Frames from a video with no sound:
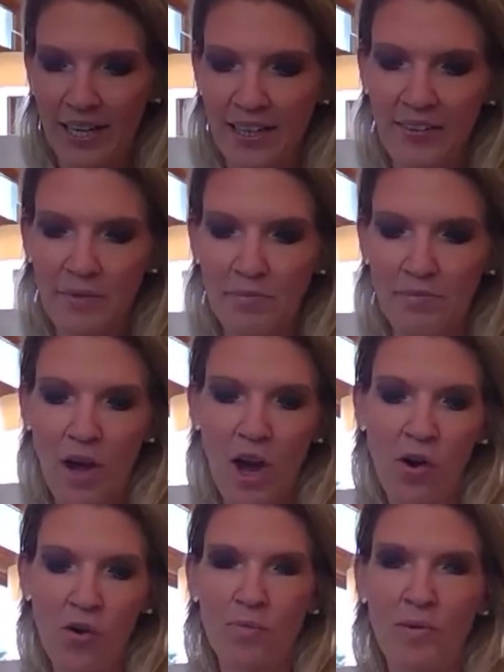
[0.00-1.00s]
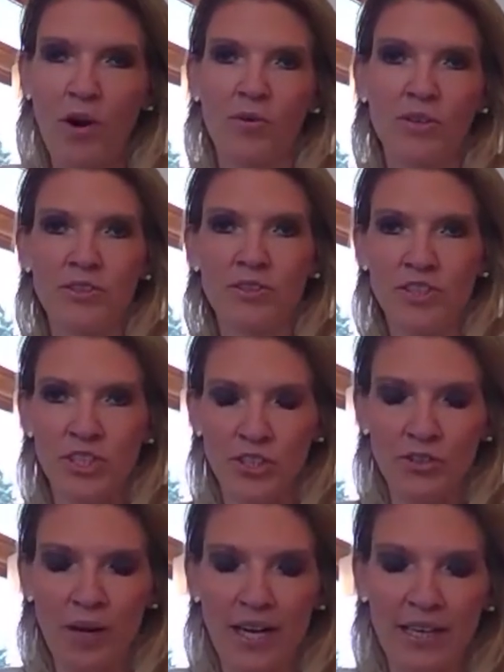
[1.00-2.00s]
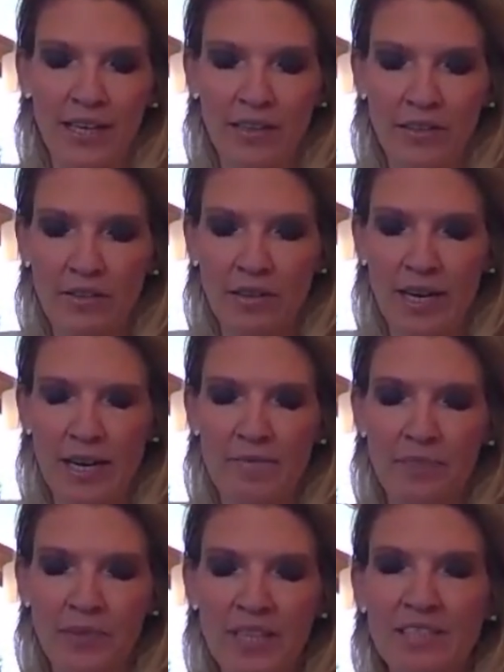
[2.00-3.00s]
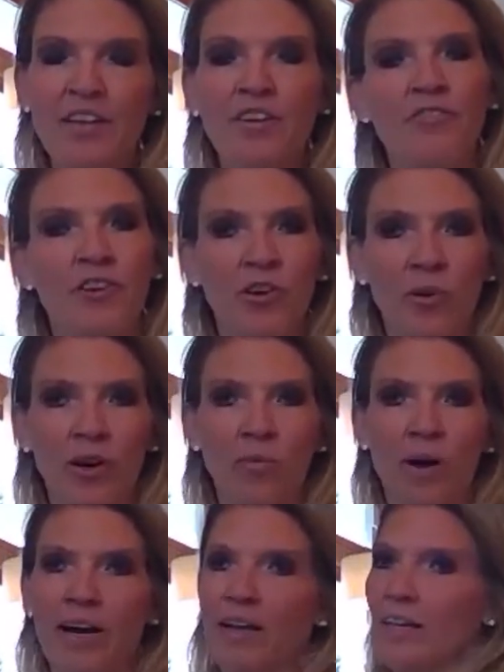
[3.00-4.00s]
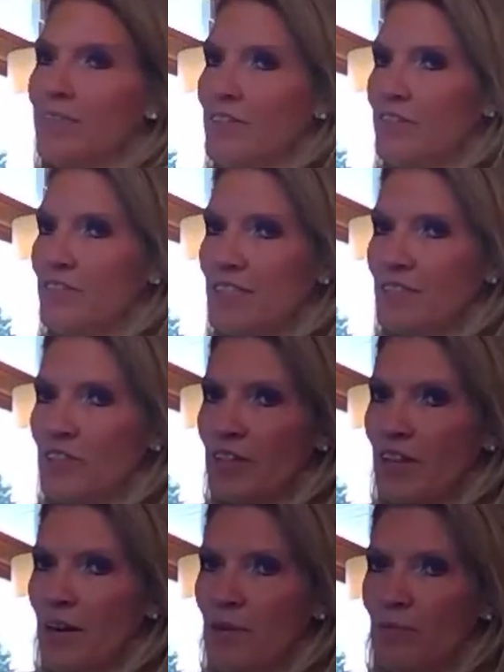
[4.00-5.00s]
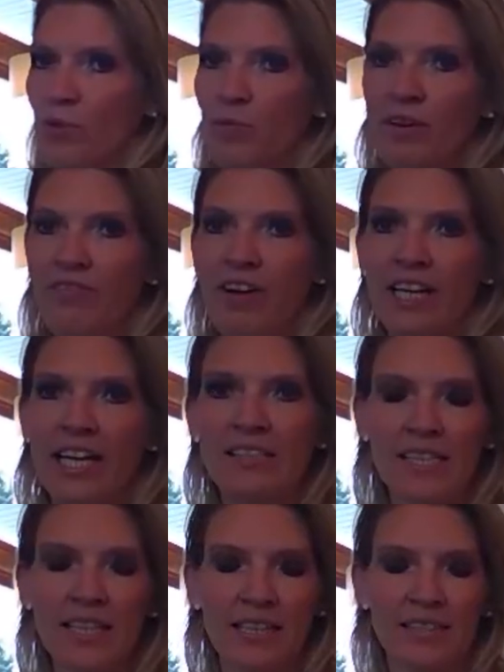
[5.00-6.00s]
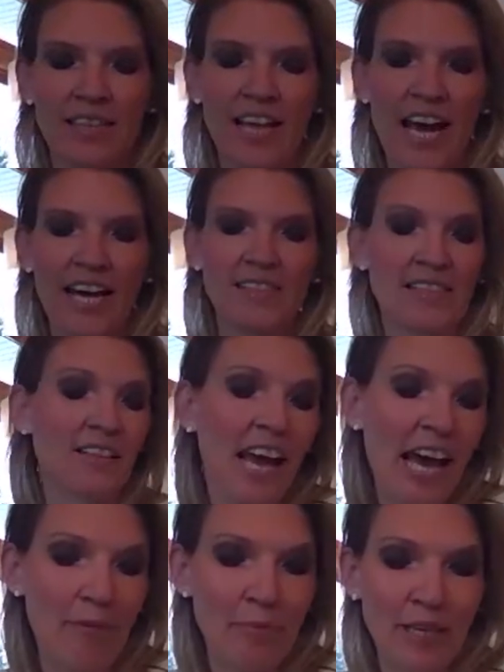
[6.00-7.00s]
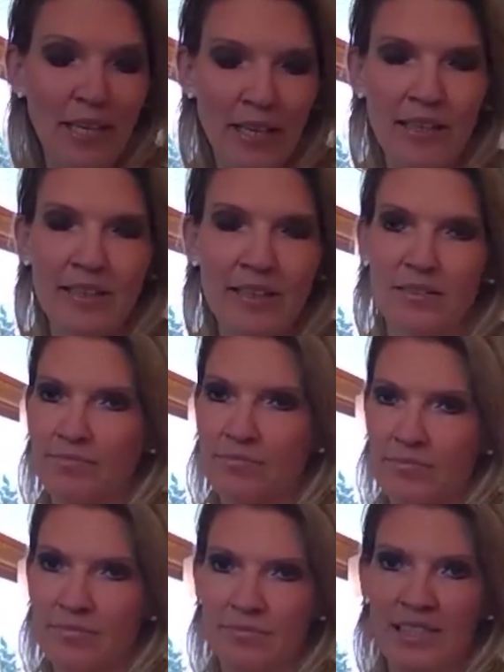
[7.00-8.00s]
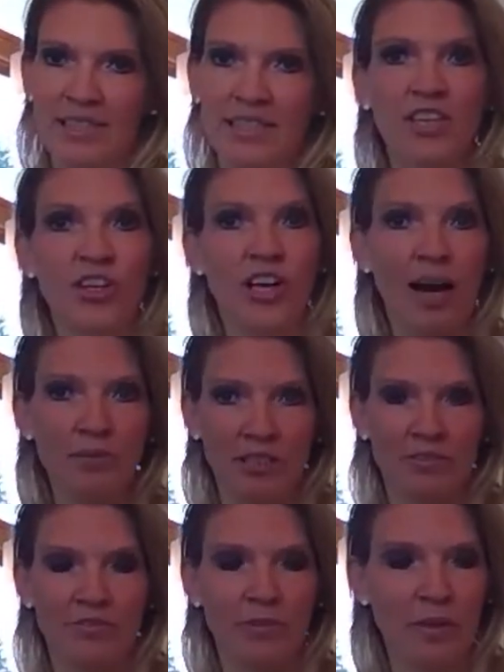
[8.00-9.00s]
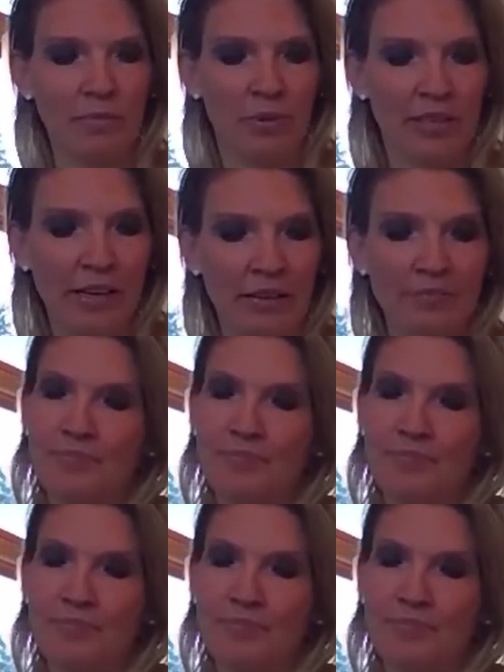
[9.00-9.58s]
And then homeowners too right now, because I know for quite a while, even if it's still going, a lot of people are refinancing. Is that still happening? And is it a good option for people now?